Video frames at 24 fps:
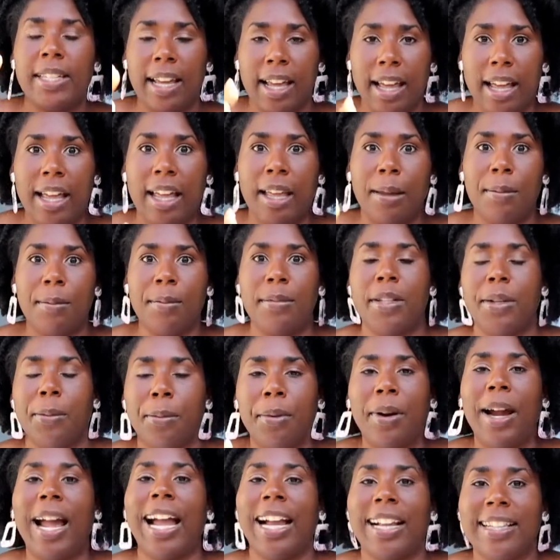time to
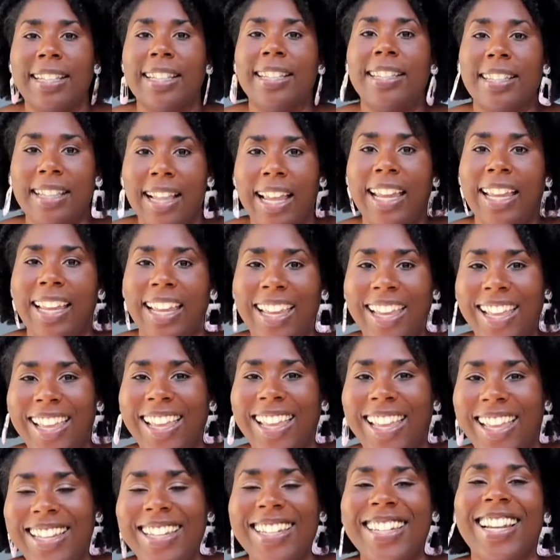practice liking
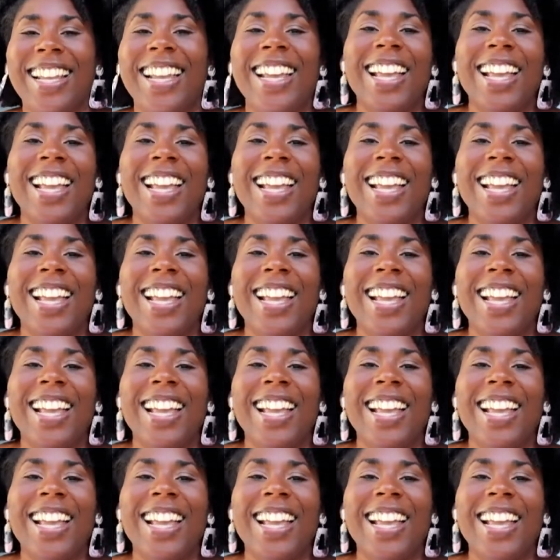it.